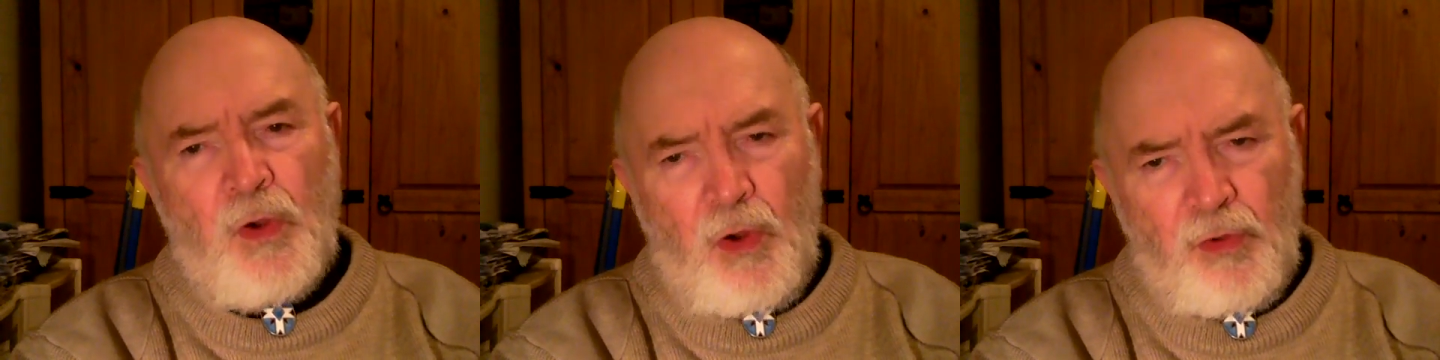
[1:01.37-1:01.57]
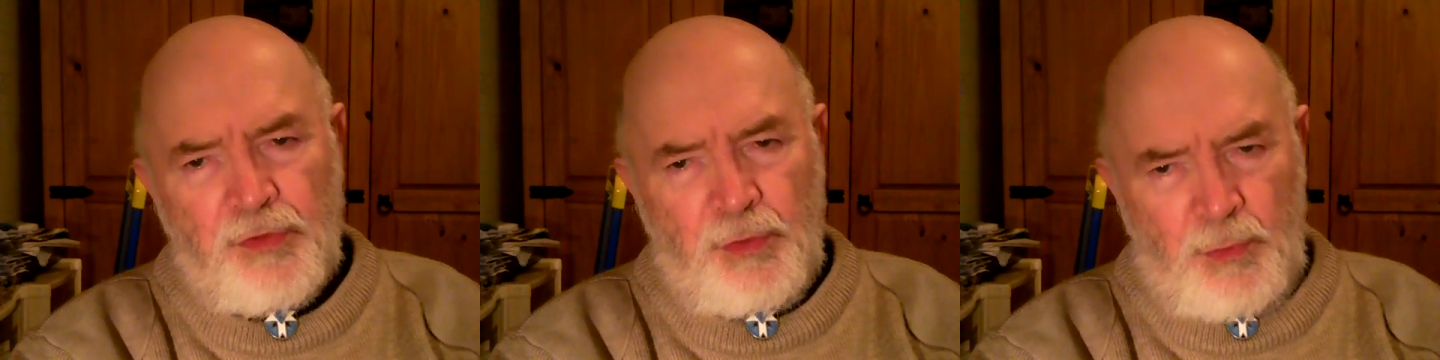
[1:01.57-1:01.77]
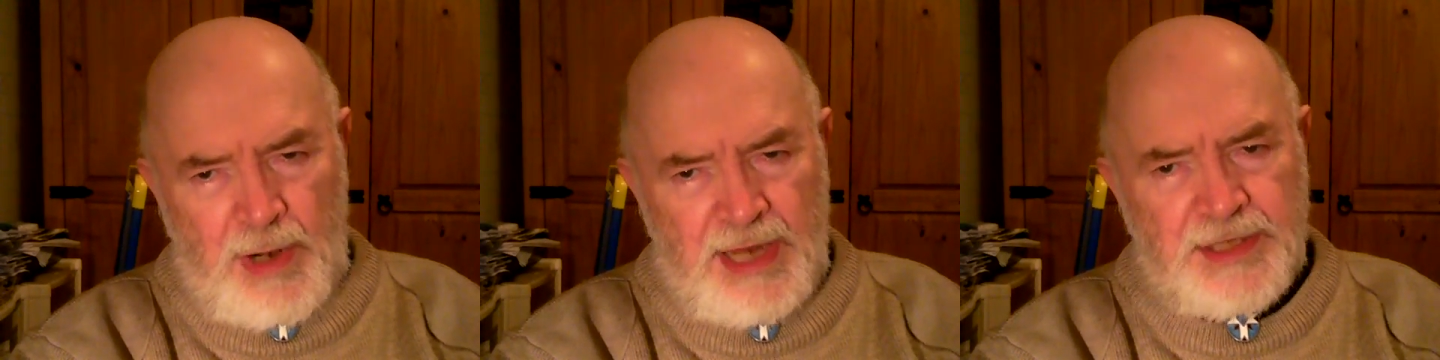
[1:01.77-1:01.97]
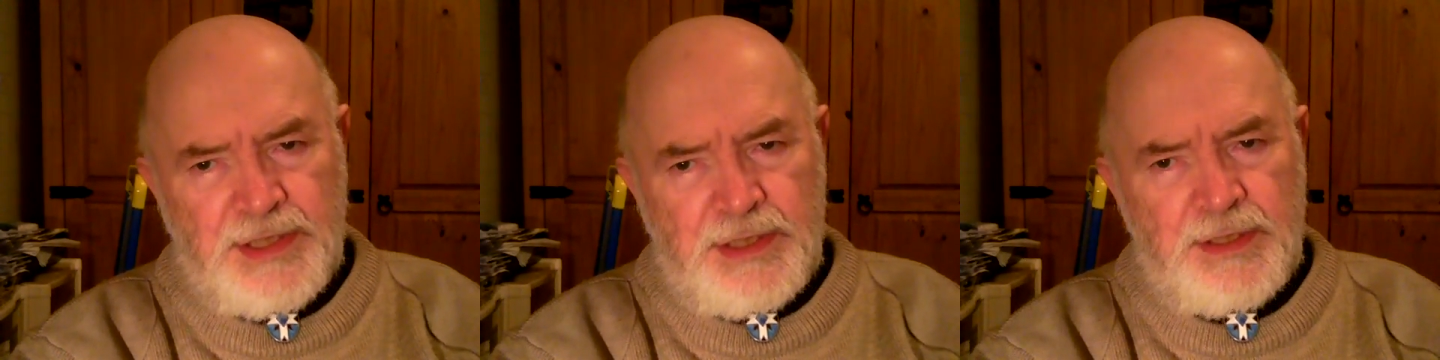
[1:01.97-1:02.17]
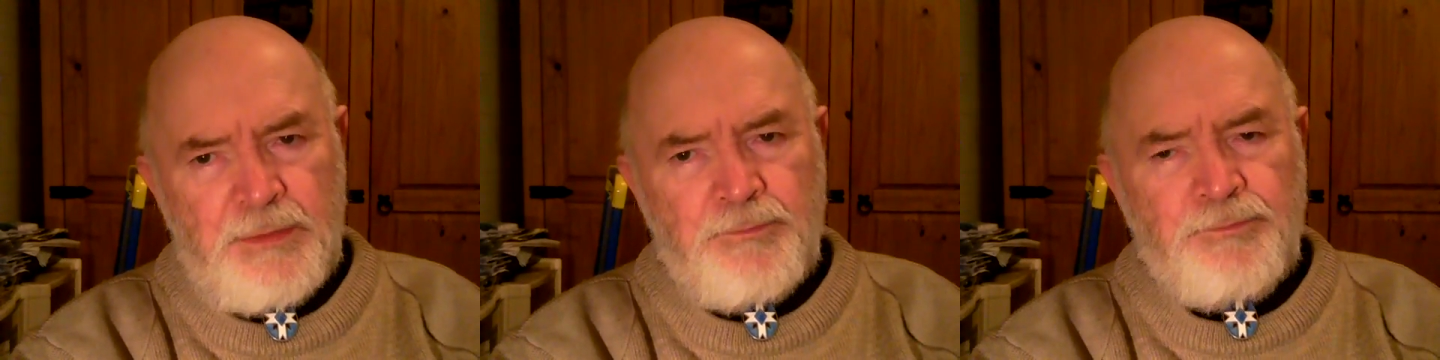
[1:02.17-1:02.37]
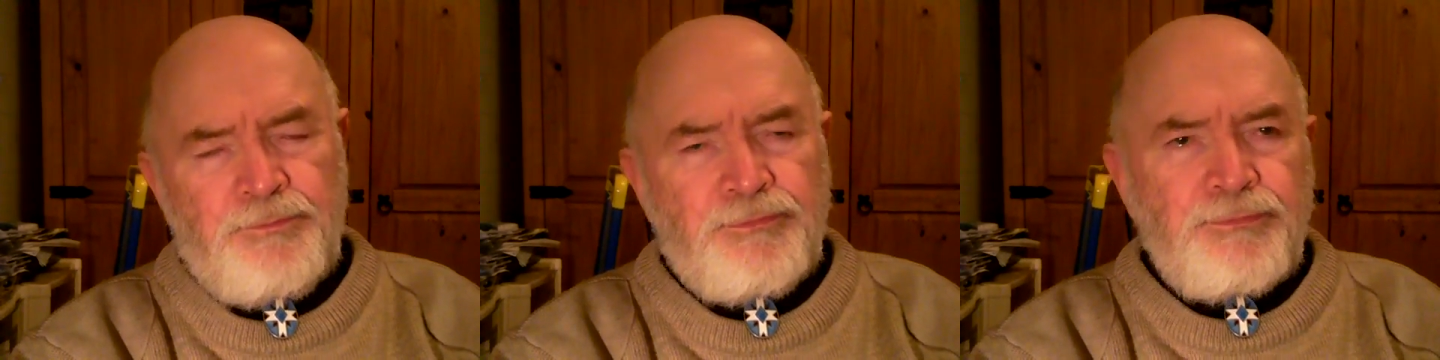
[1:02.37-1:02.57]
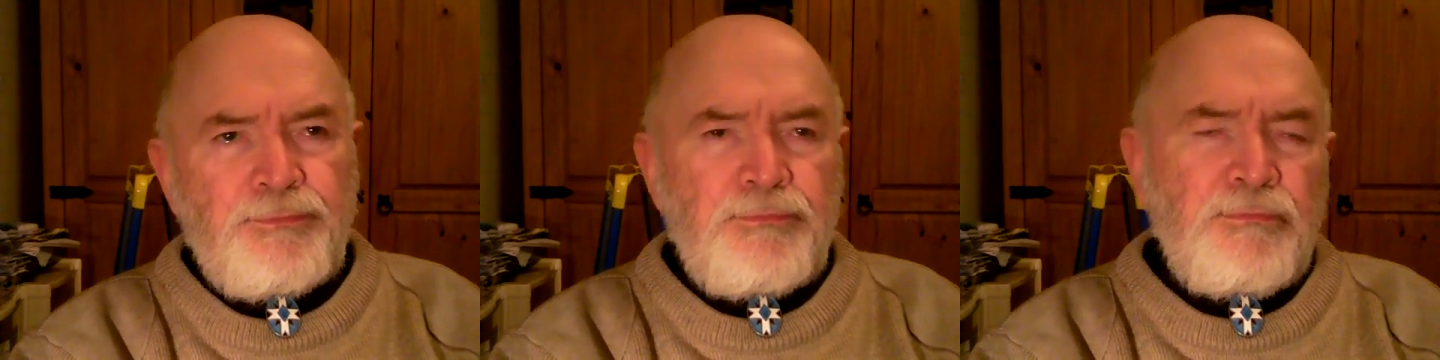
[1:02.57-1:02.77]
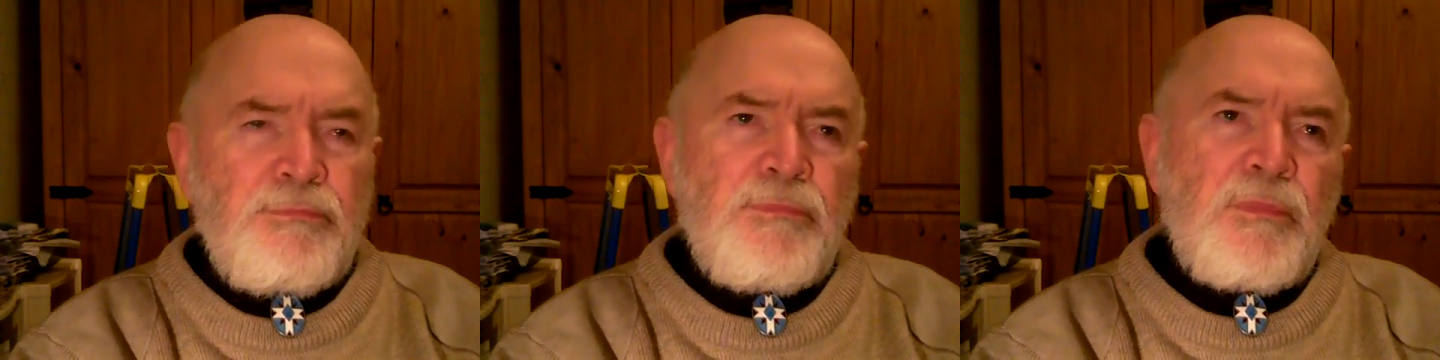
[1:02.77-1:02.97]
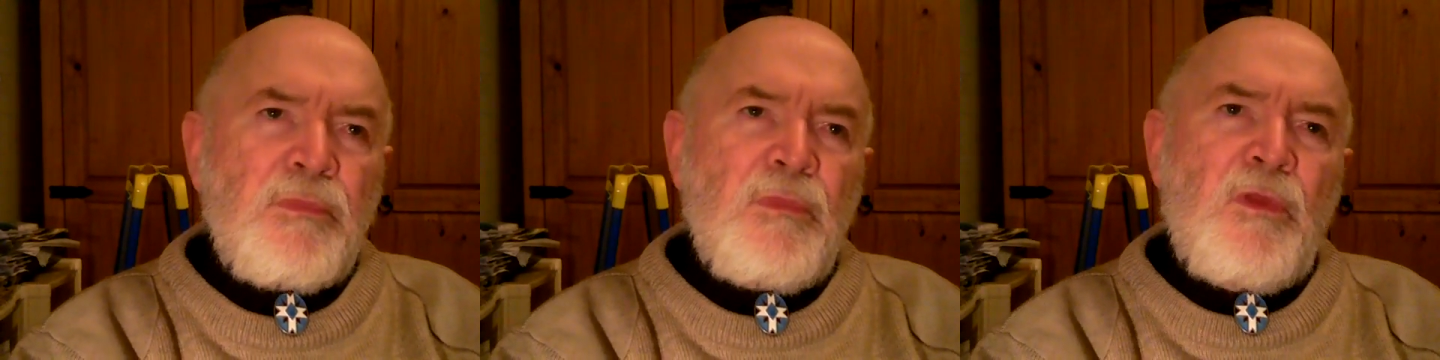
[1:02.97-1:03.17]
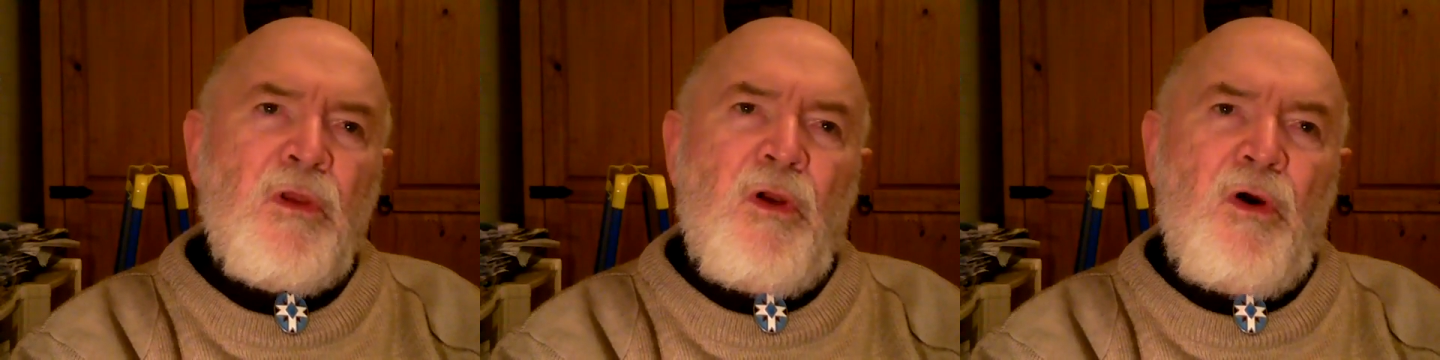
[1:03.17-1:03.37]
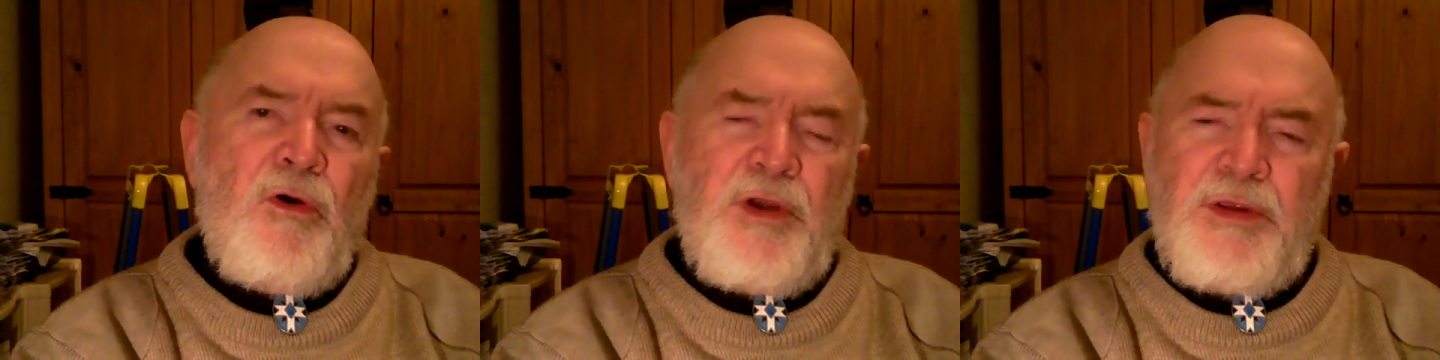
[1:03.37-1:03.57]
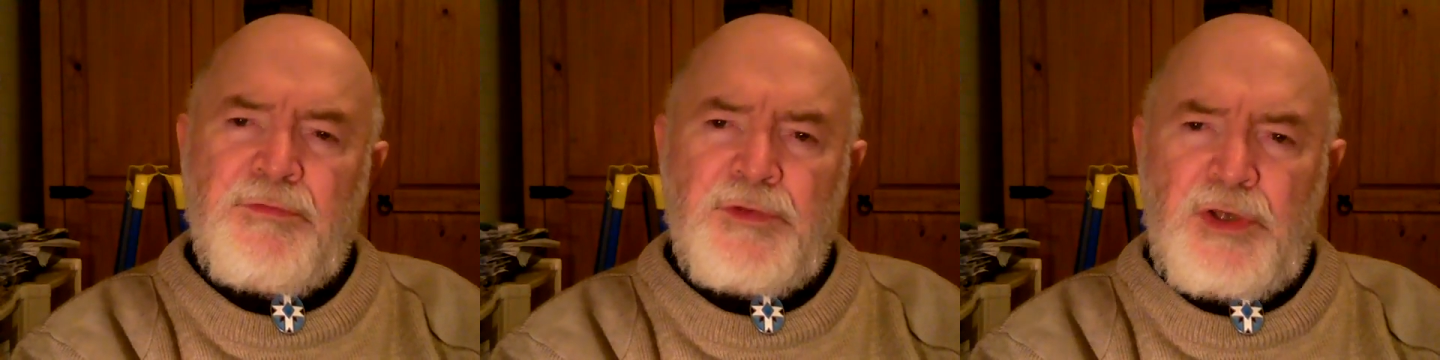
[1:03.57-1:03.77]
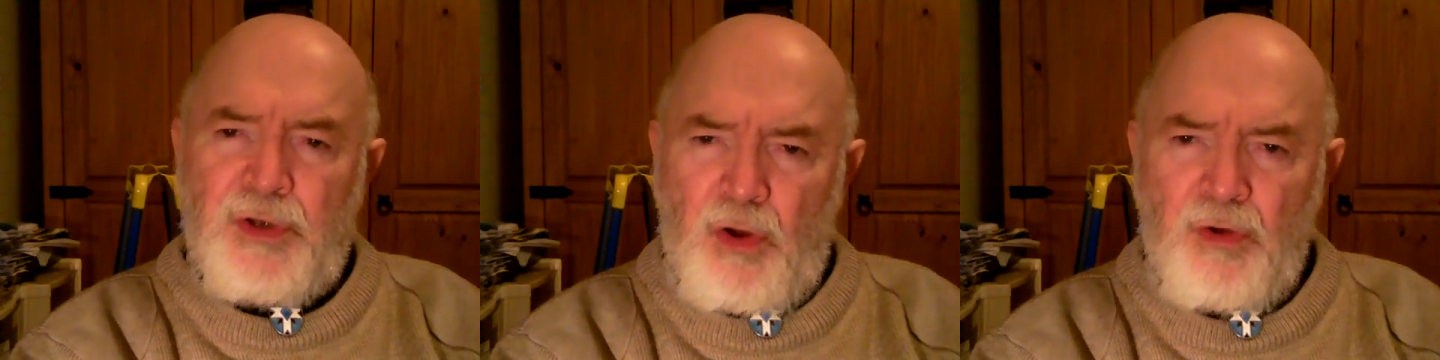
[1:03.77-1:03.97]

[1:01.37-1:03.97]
or the west or even the